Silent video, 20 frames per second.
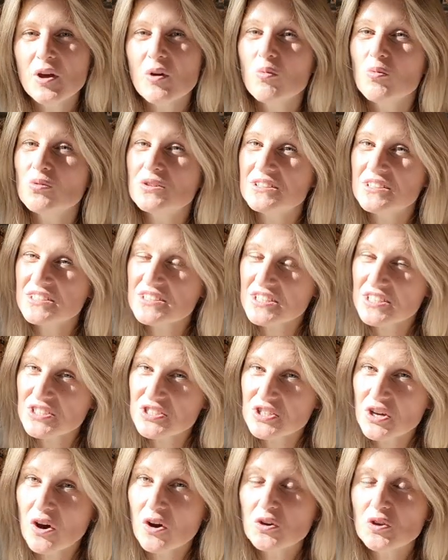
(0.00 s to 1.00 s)
what is
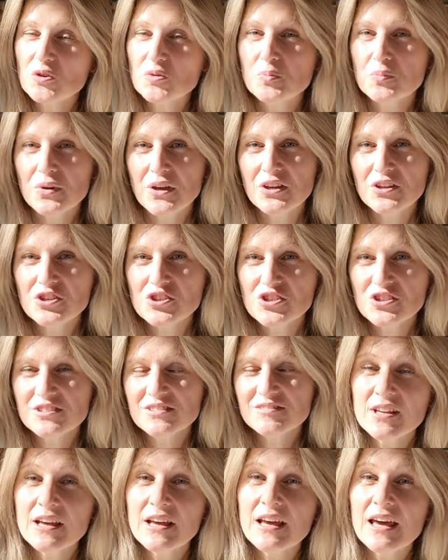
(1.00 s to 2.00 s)
his
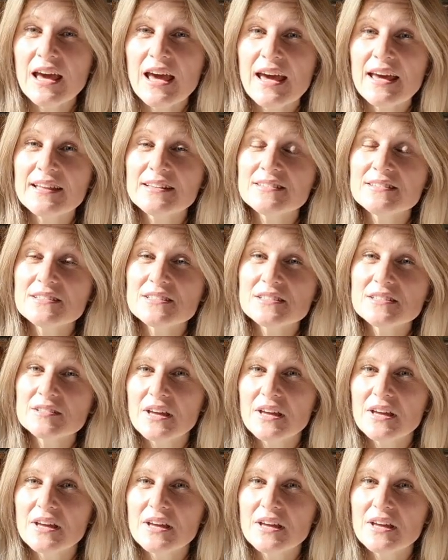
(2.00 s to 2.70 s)
occupation, and